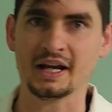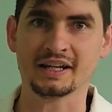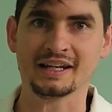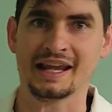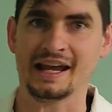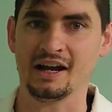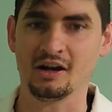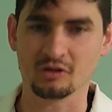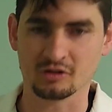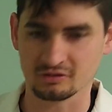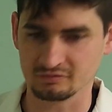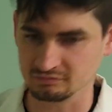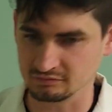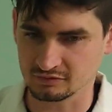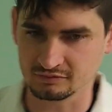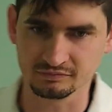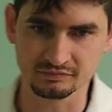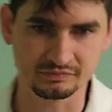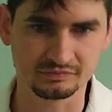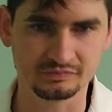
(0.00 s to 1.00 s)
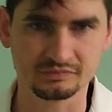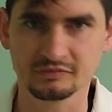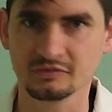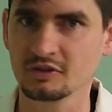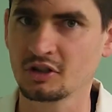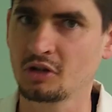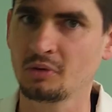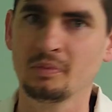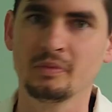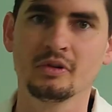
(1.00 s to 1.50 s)
Right now?
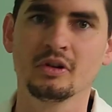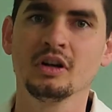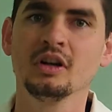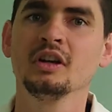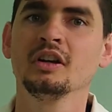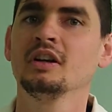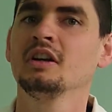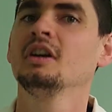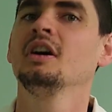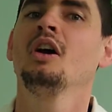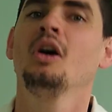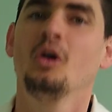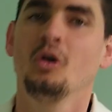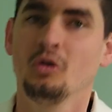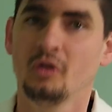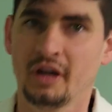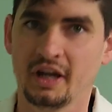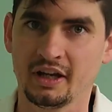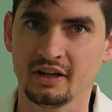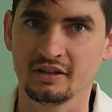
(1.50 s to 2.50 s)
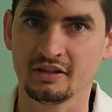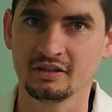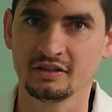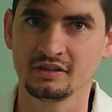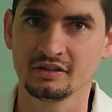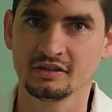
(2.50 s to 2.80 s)
come, Okay.